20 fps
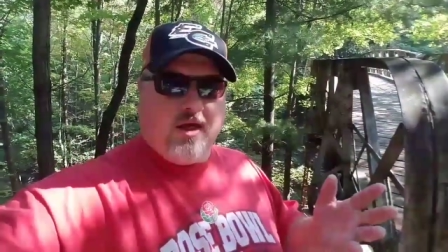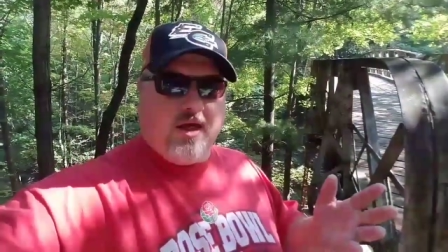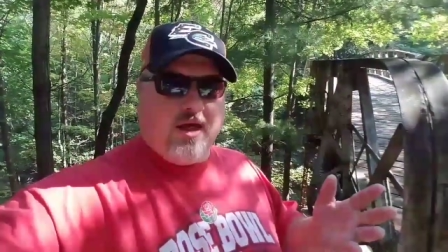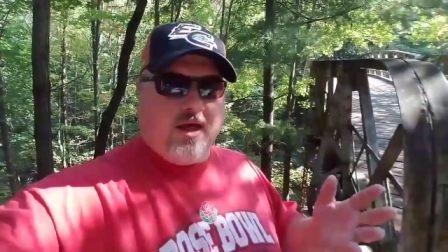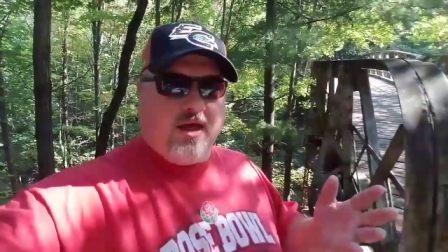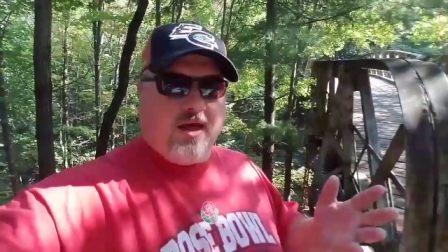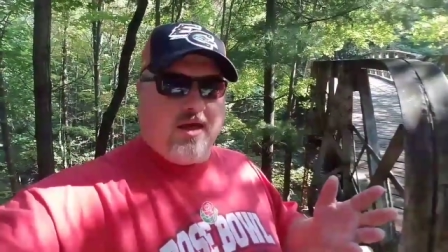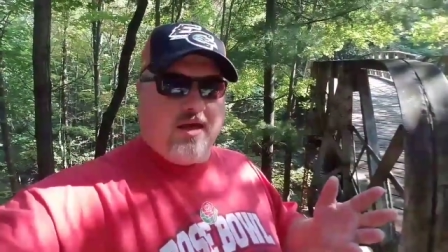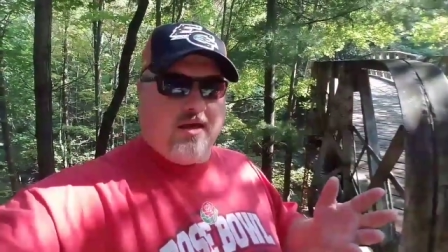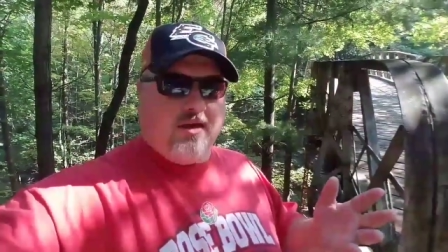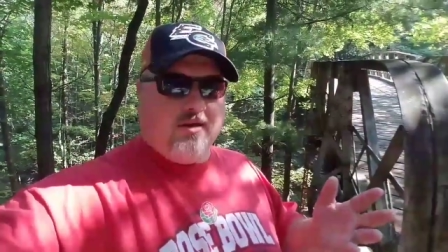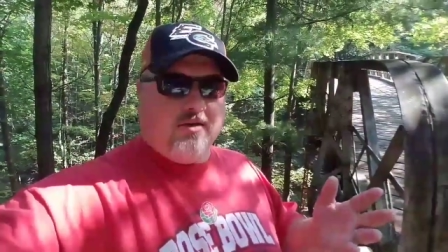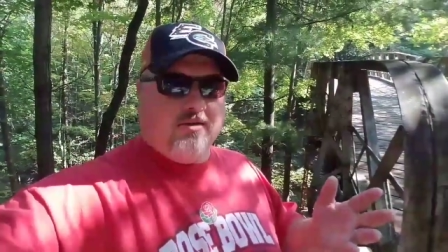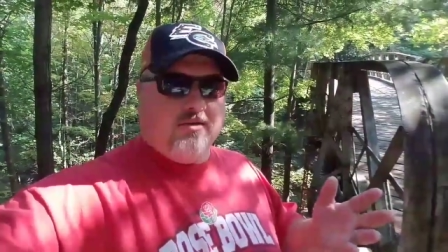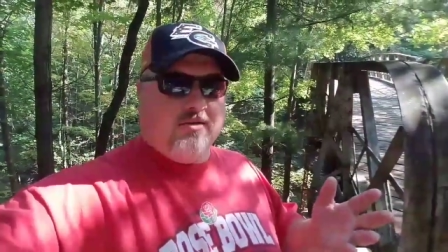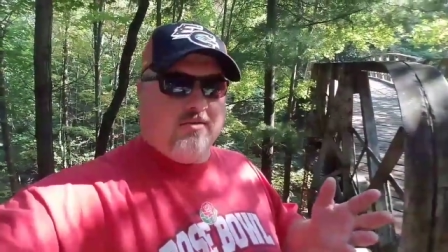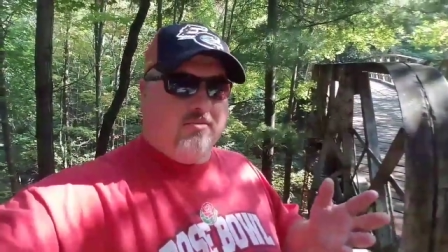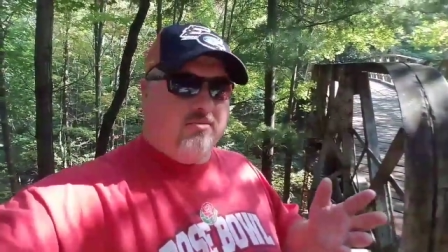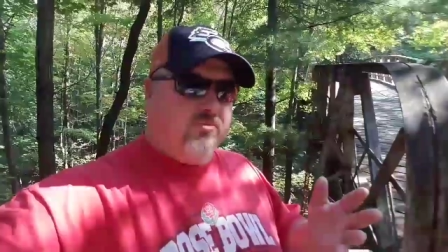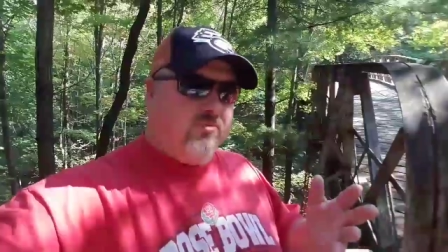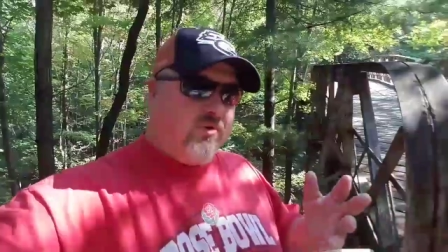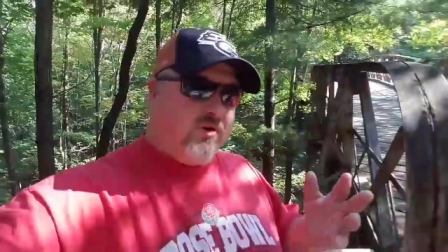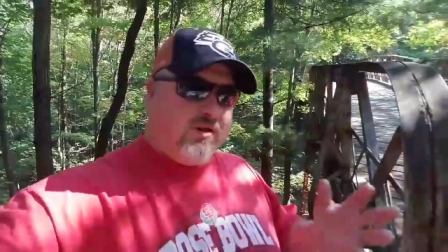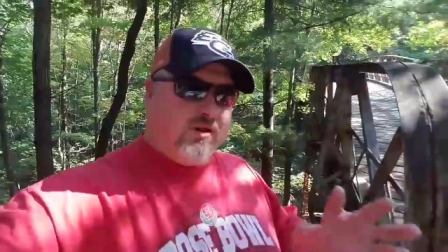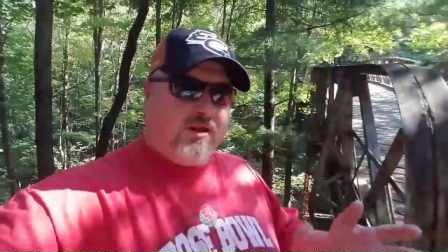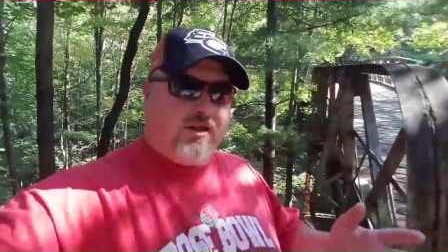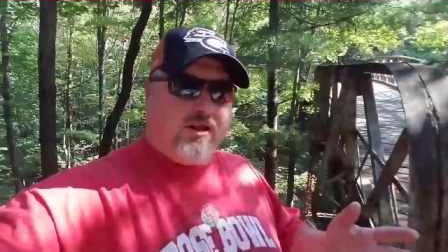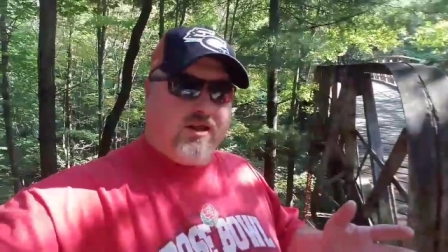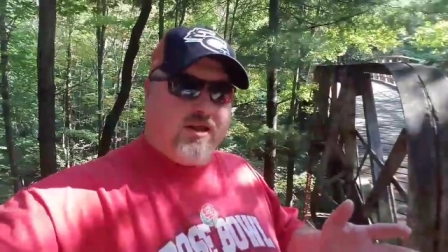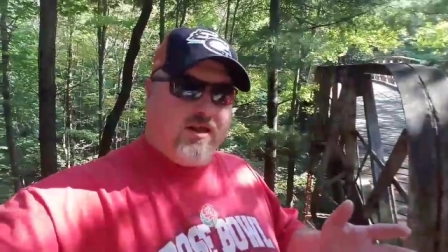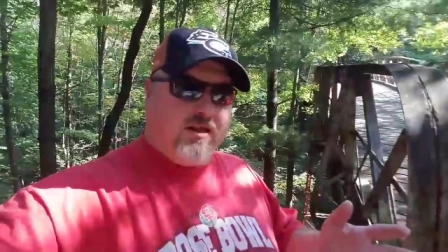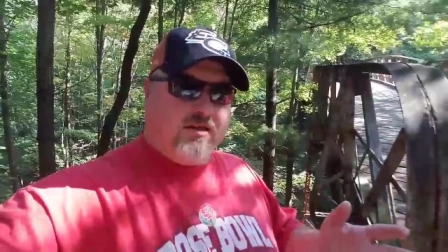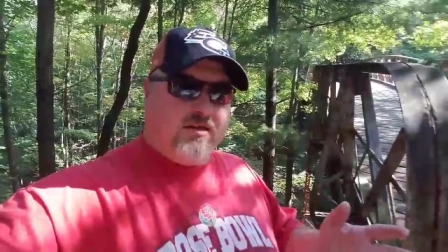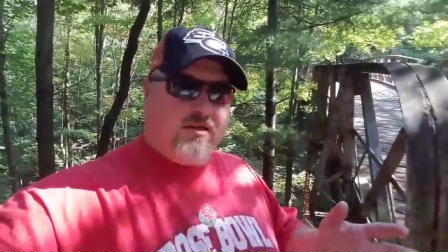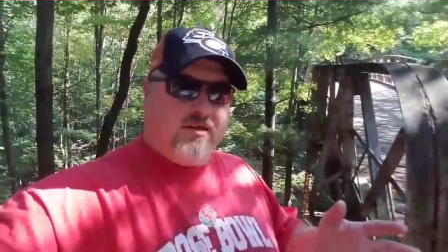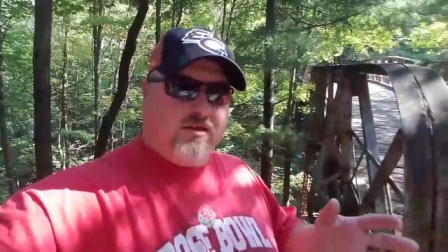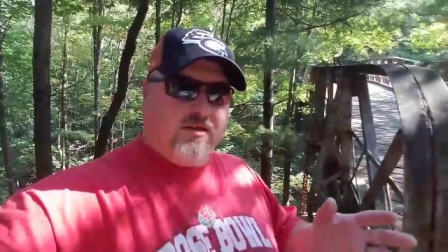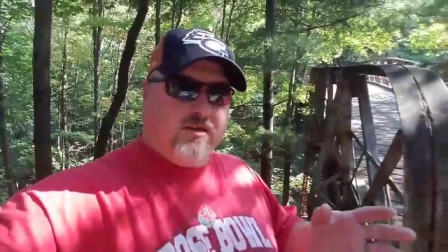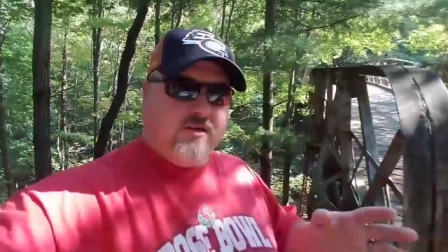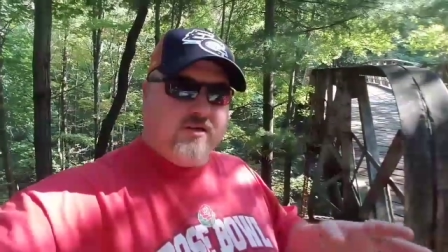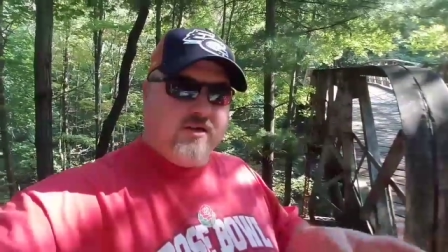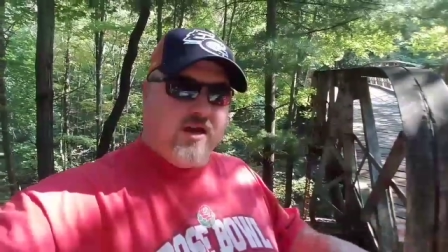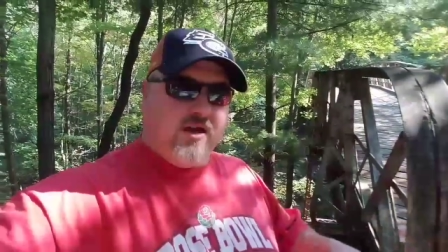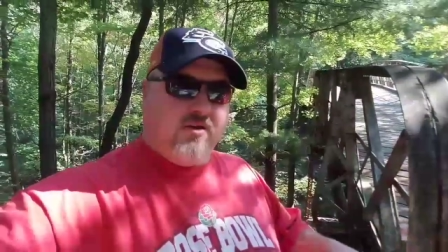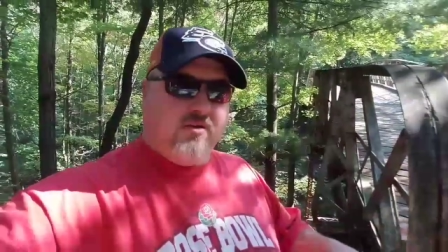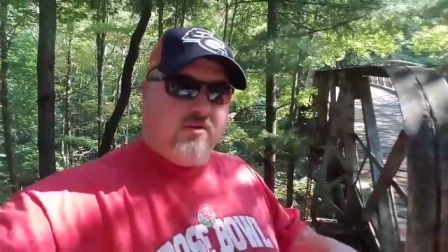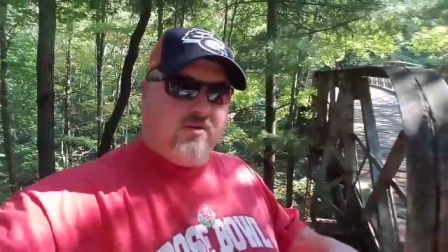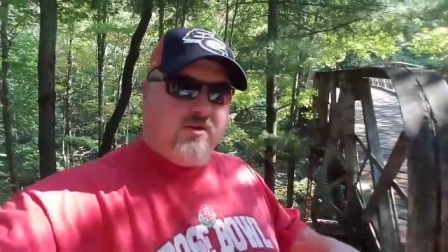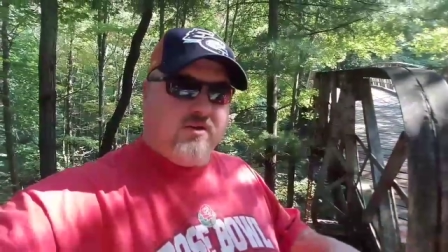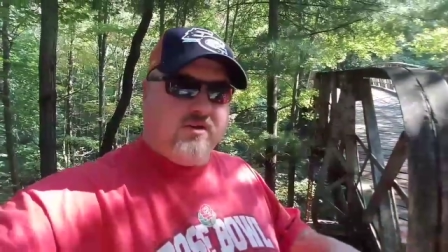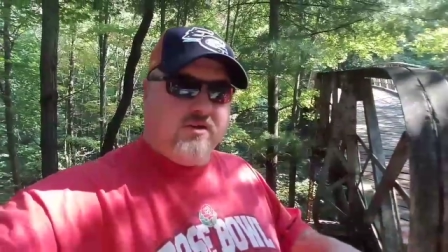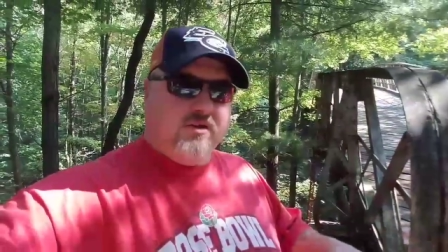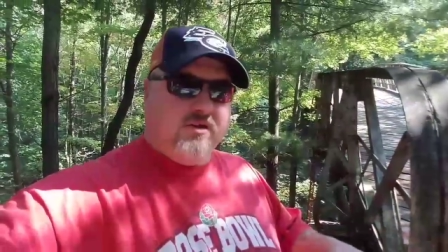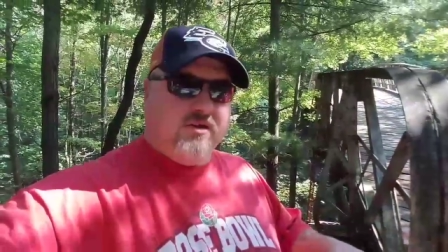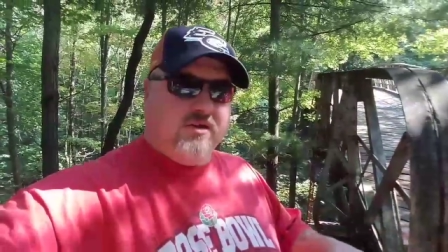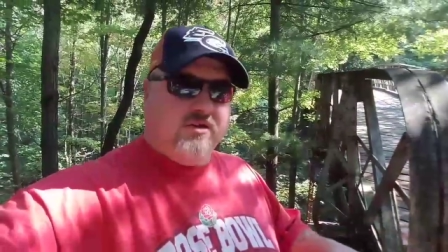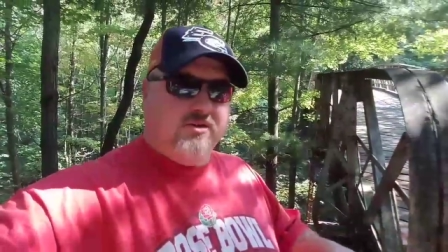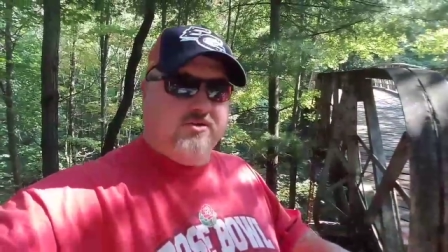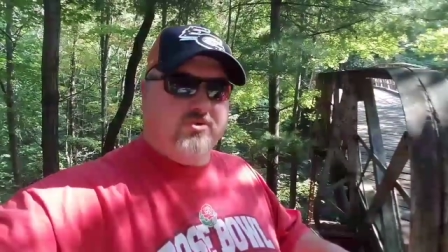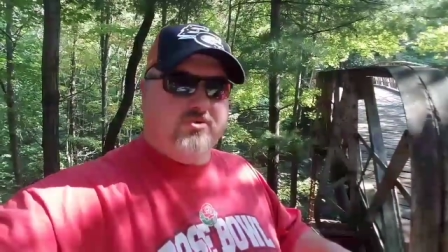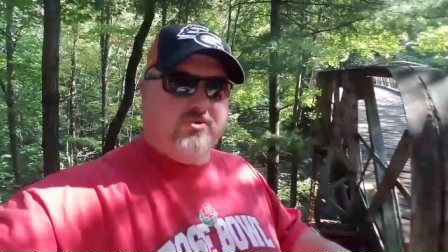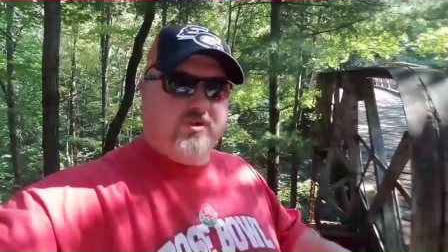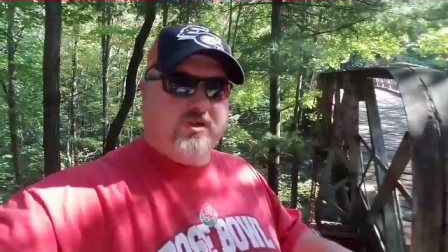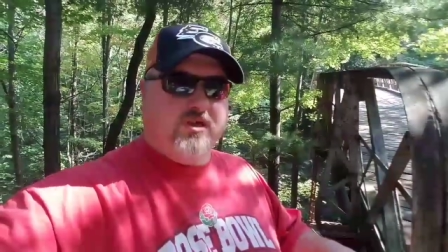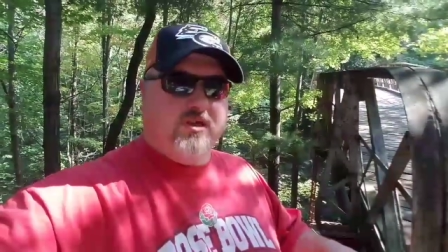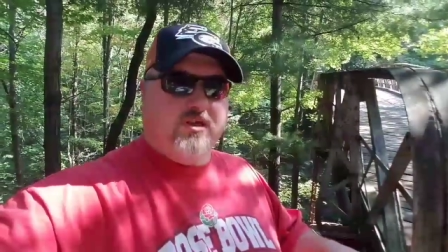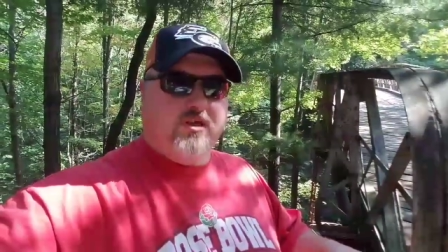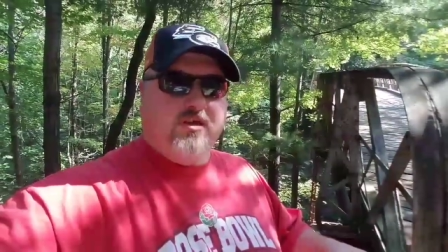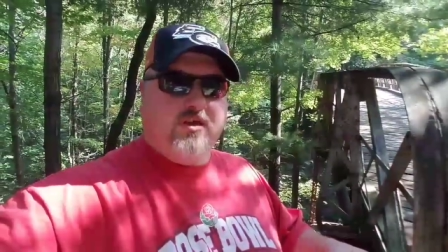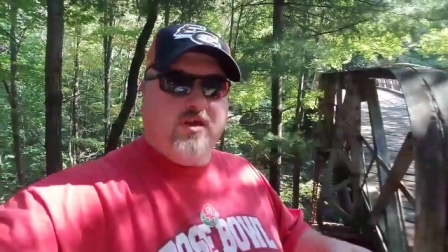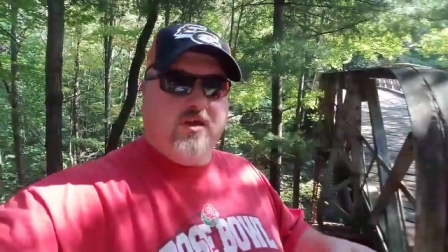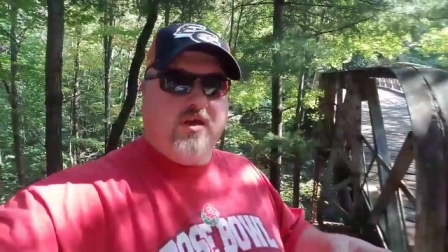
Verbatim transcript: And to really get down into it